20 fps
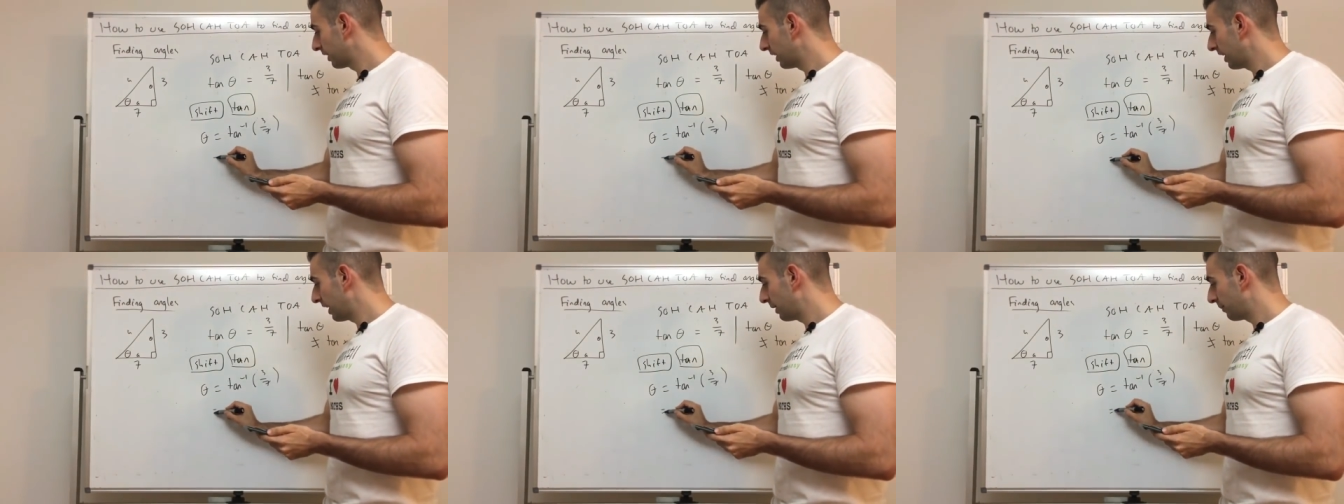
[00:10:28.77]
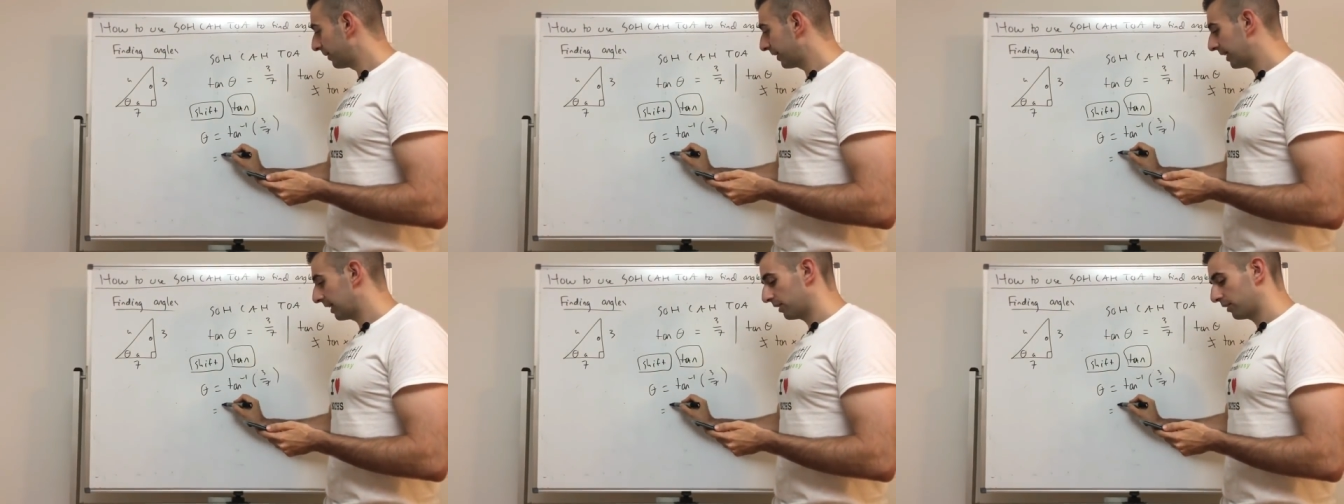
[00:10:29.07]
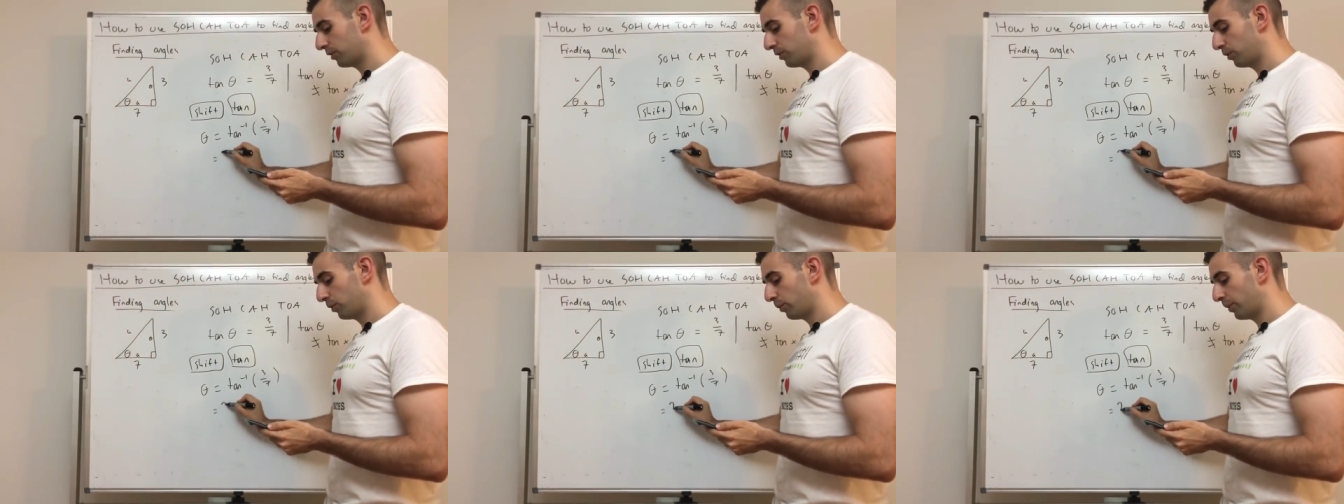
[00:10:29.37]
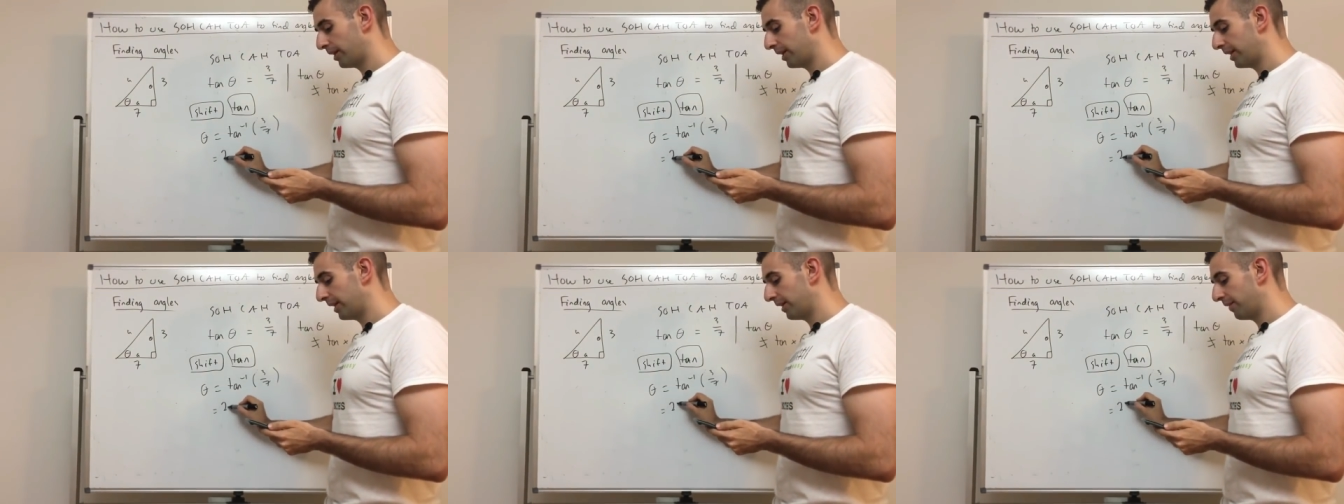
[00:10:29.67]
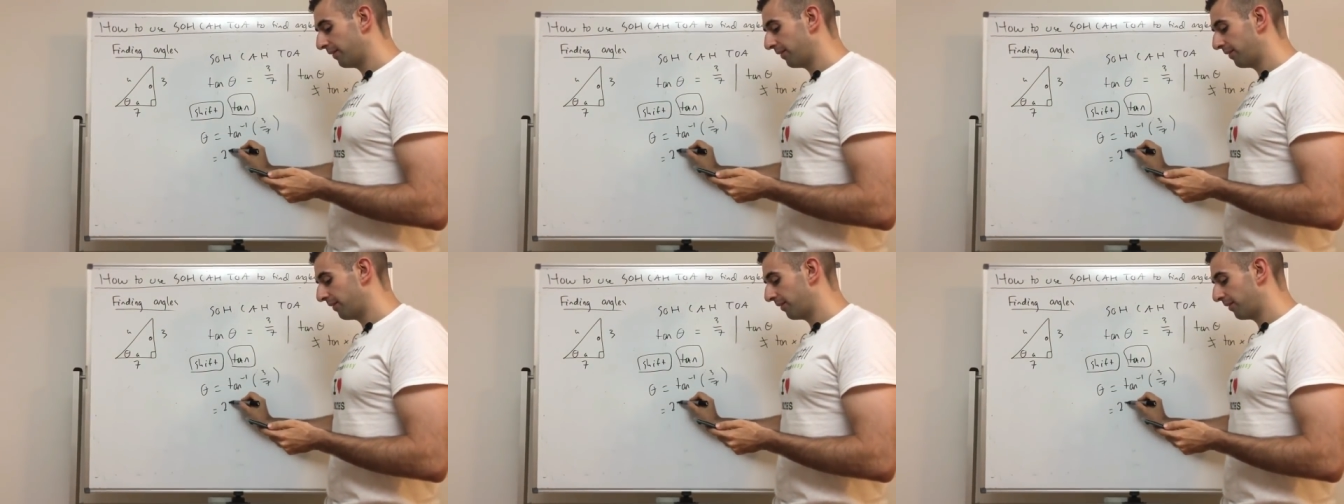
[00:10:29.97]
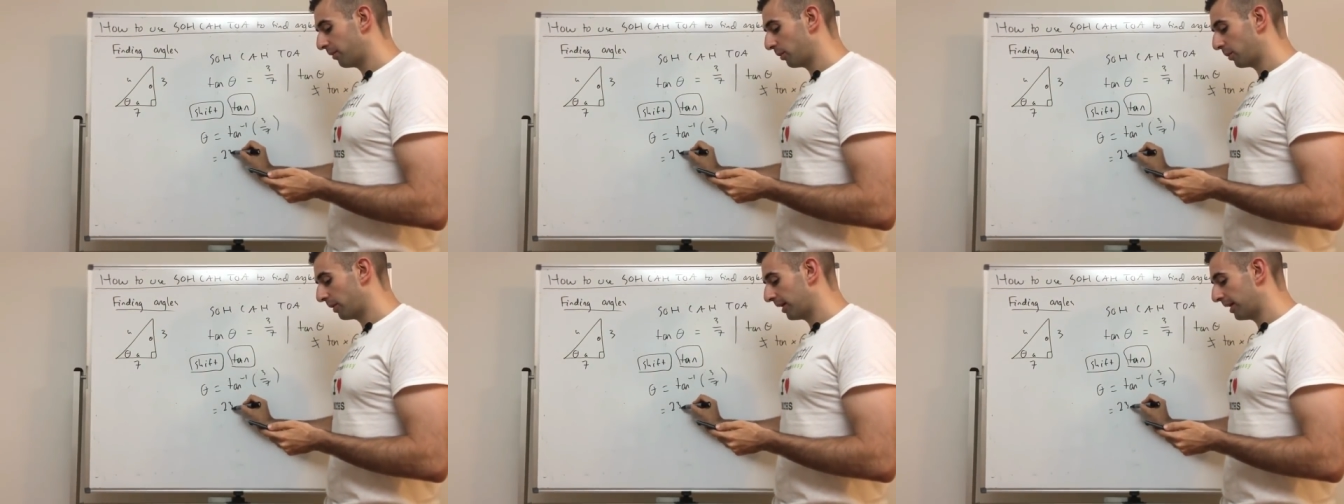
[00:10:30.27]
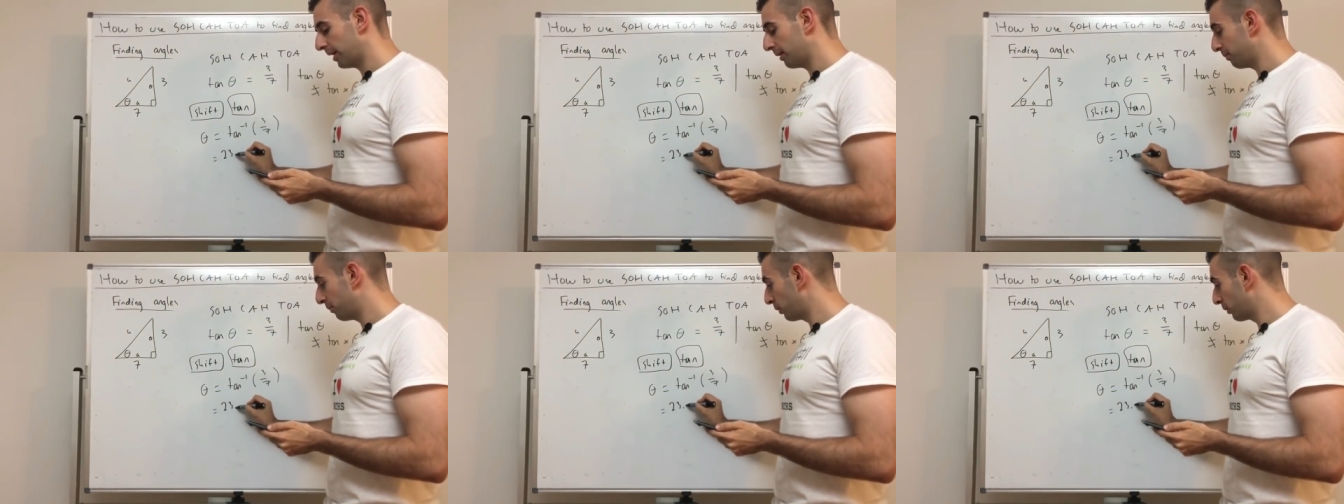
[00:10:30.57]
And we get
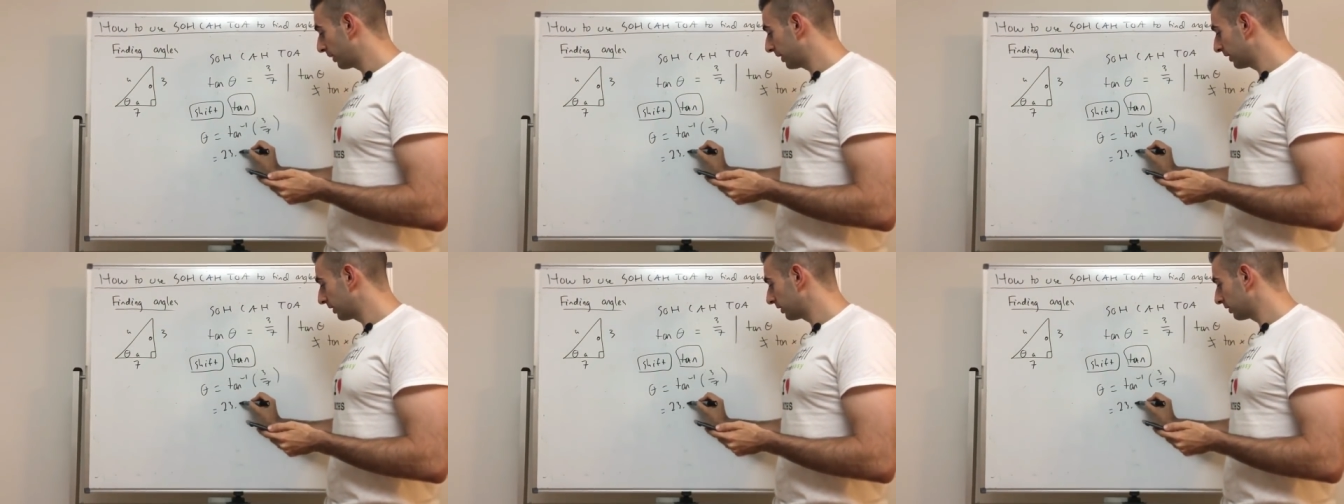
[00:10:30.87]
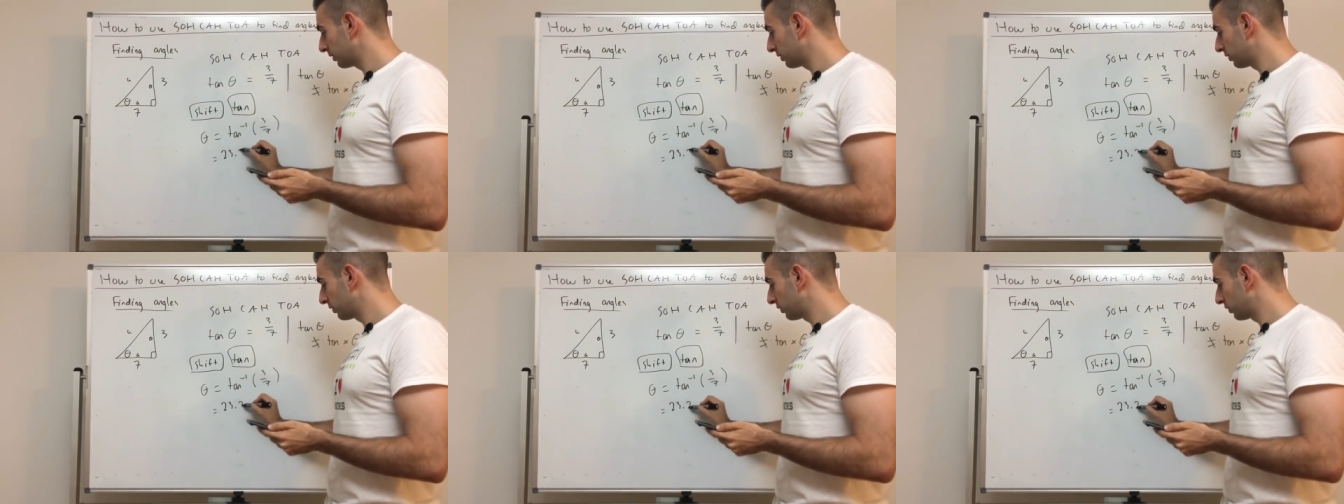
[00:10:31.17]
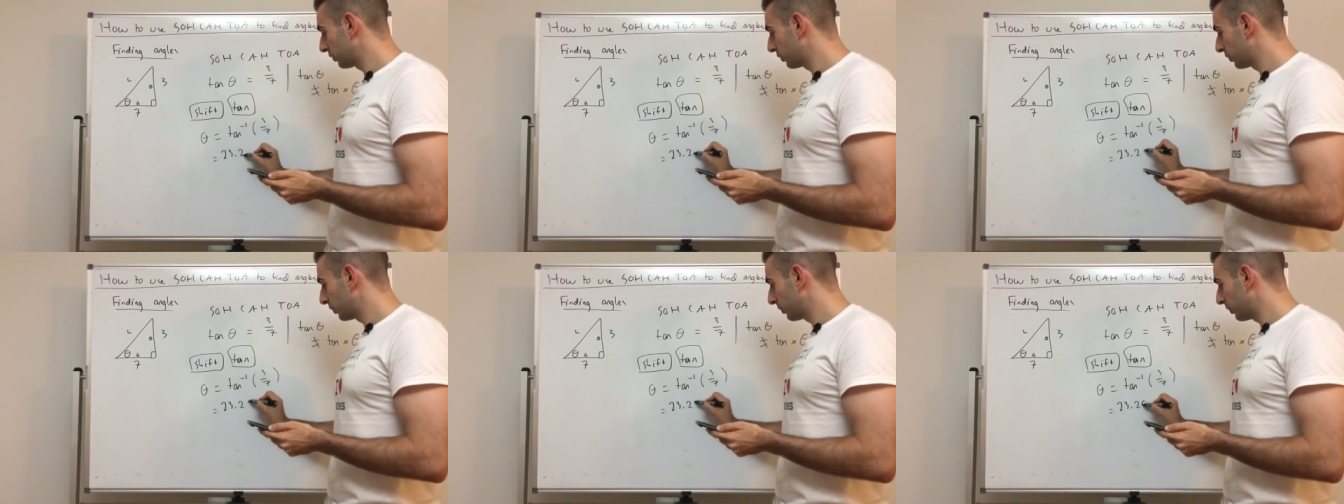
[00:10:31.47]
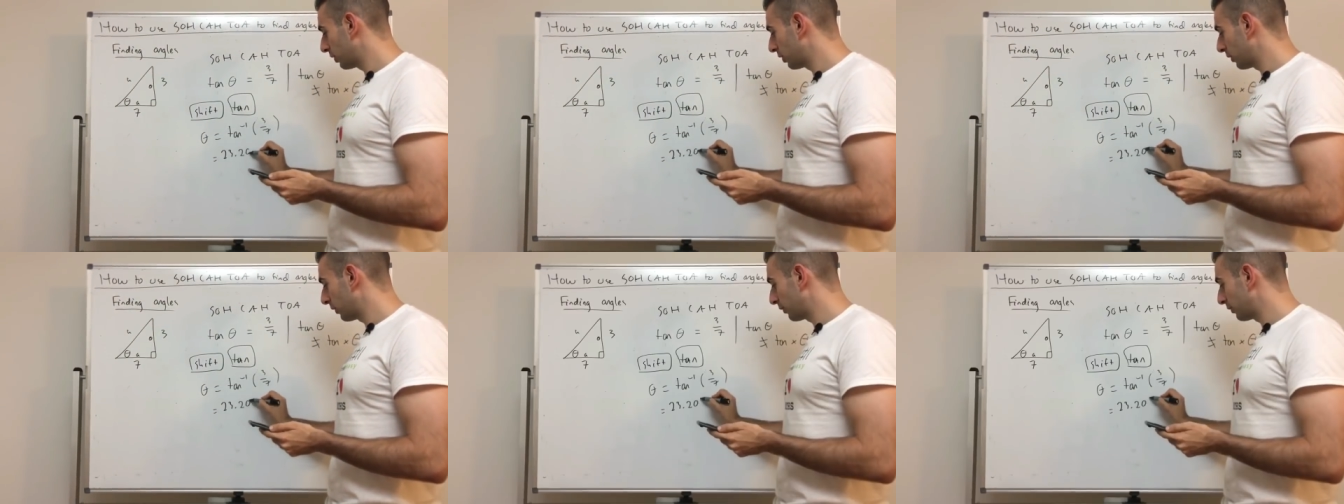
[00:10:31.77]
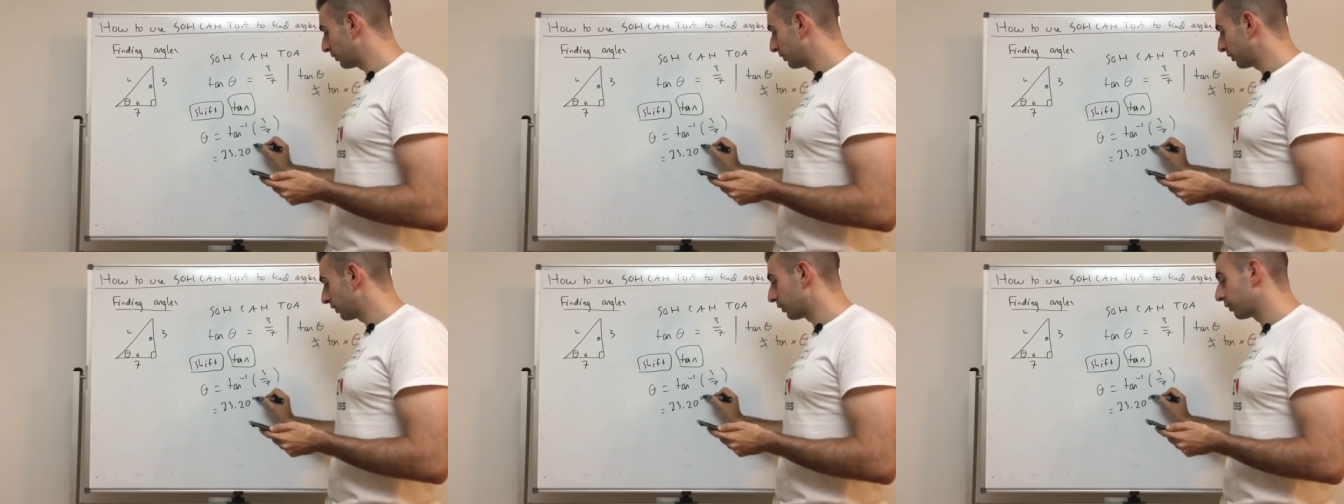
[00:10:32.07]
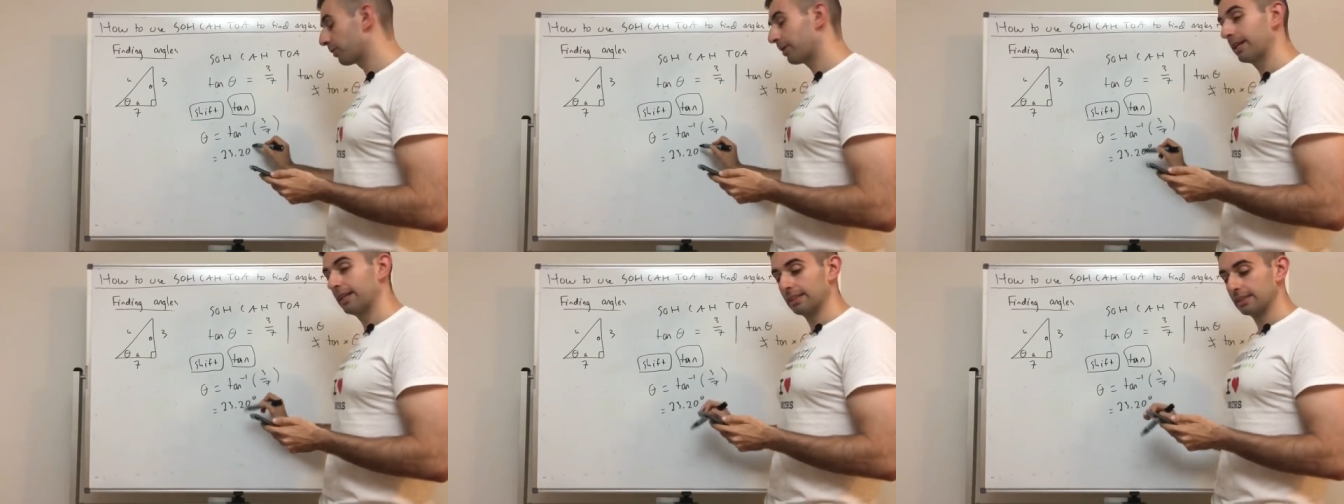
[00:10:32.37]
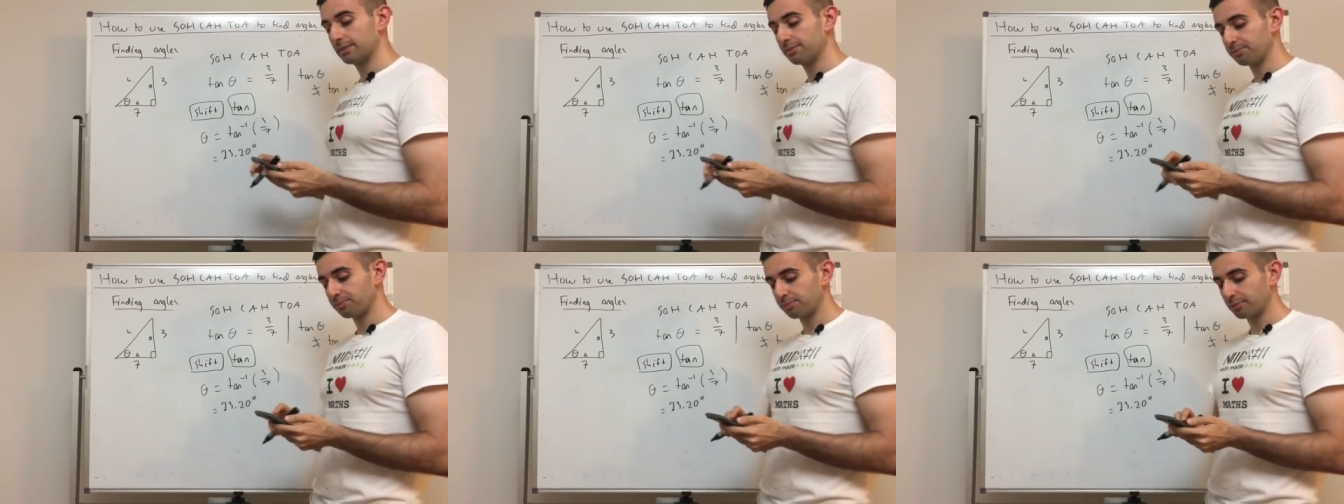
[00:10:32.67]
23.20 degrees.